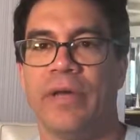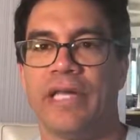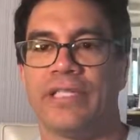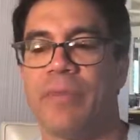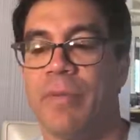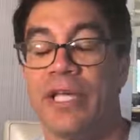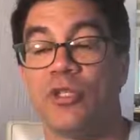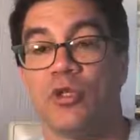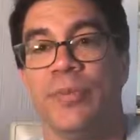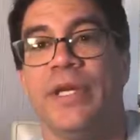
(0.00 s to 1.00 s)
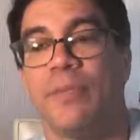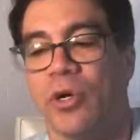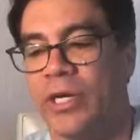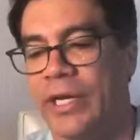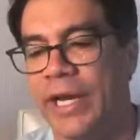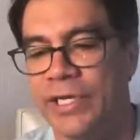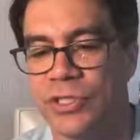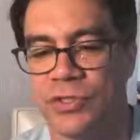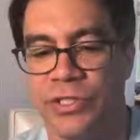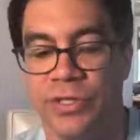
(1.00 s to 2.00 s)
SMMA, Social Media Marketing
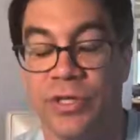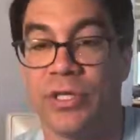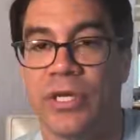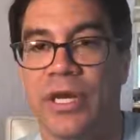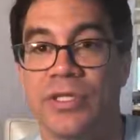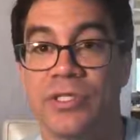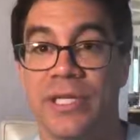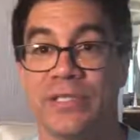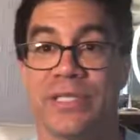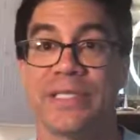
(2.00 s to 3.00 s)
Agency in the United States.